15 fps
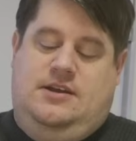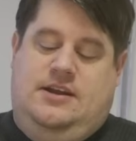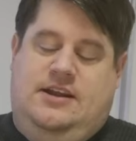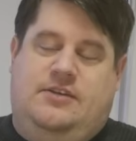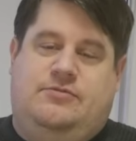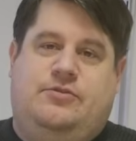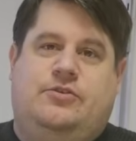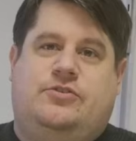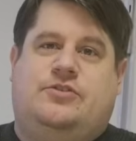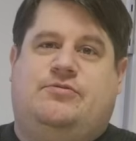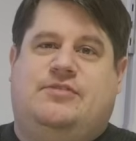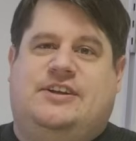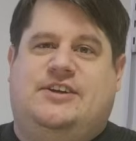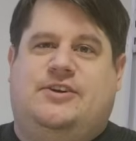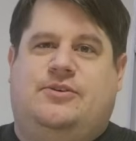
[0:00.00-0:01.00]
In a future
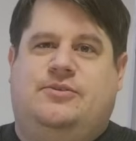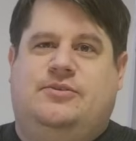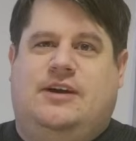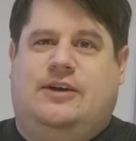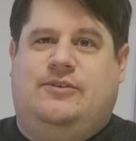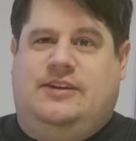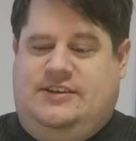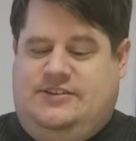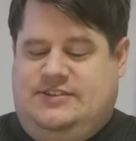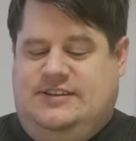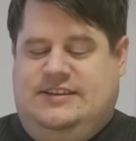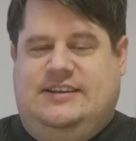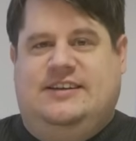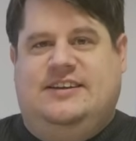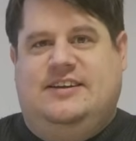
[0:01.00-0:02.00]
video, I will
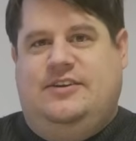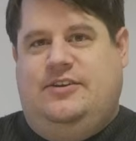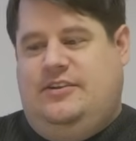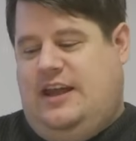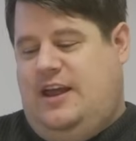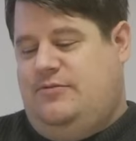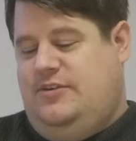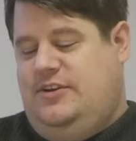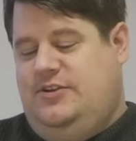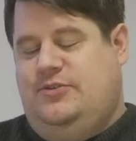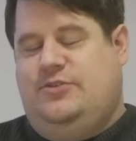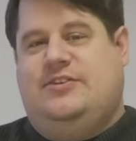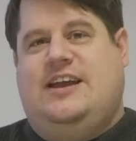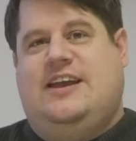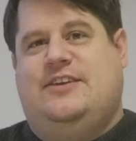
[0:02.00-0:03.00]
actually have a
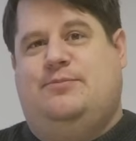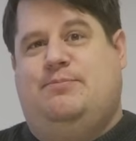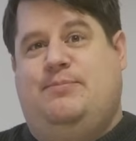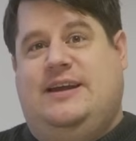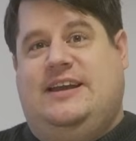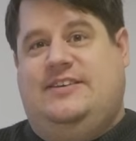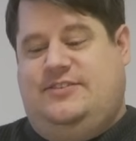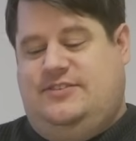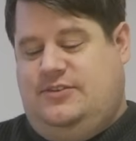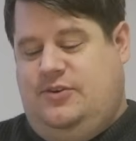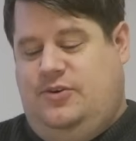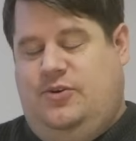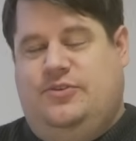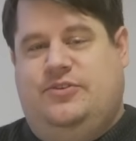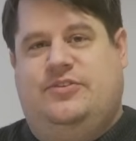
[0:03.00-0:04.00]
use case based
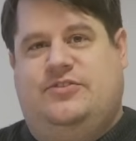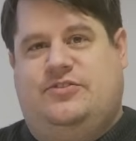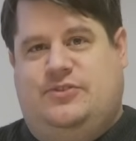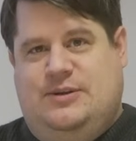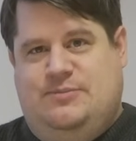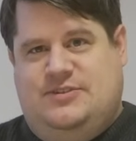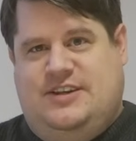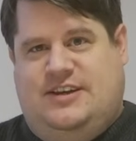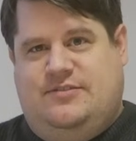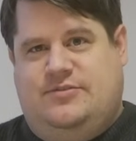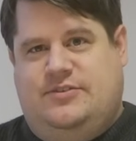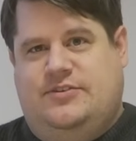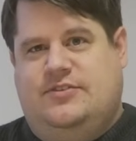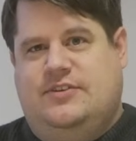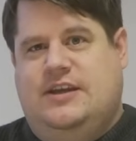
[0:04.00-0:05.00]
on stream
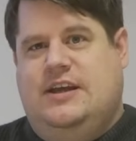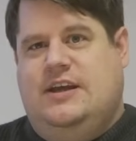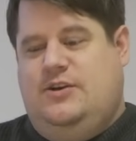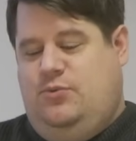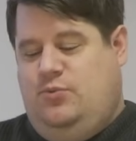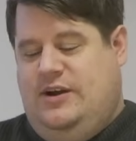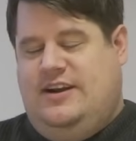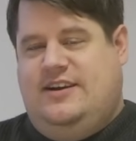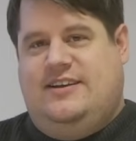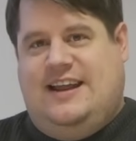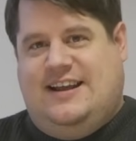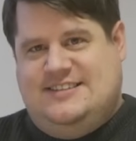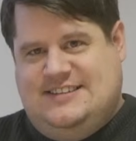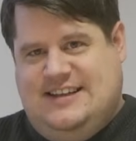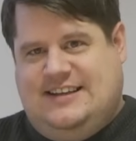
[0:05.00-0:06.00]
ciphers where
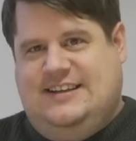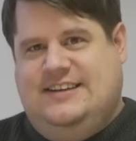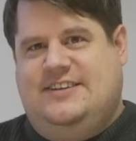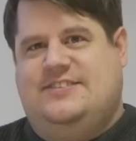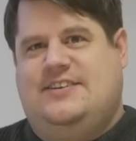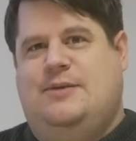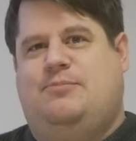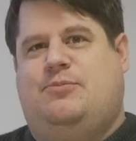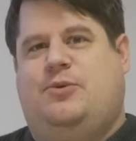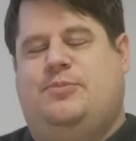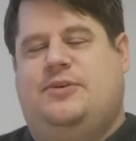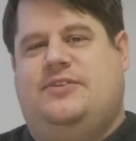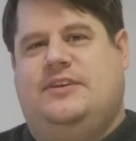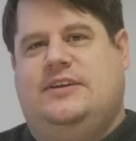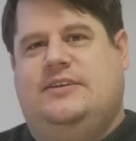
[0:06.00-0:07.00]
exactly the same
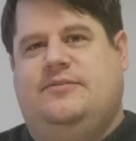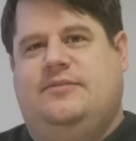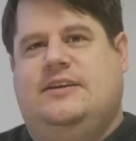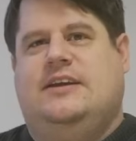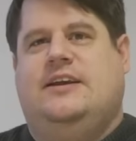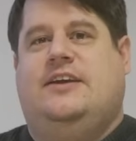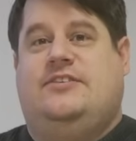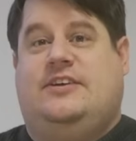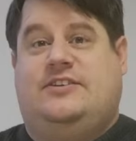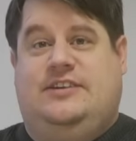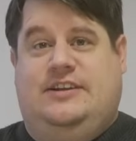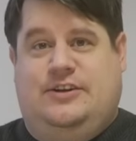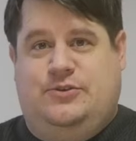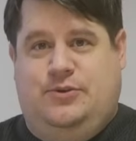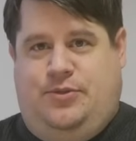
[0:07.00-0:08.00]
property is
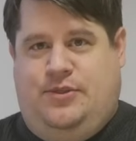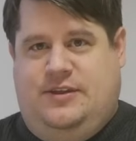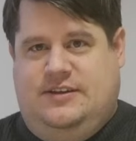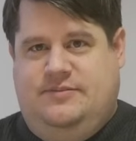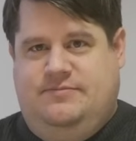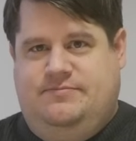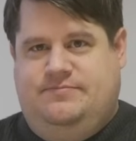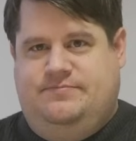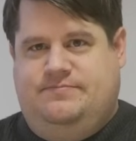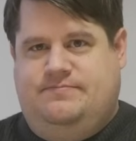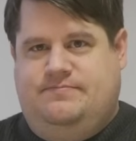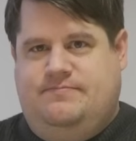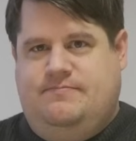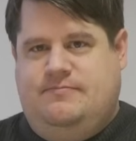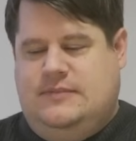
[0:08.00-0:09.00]
actually a good thing. Mm
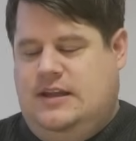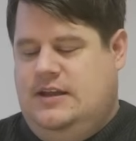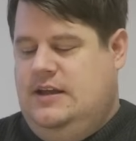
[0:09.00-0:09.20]
-hmm.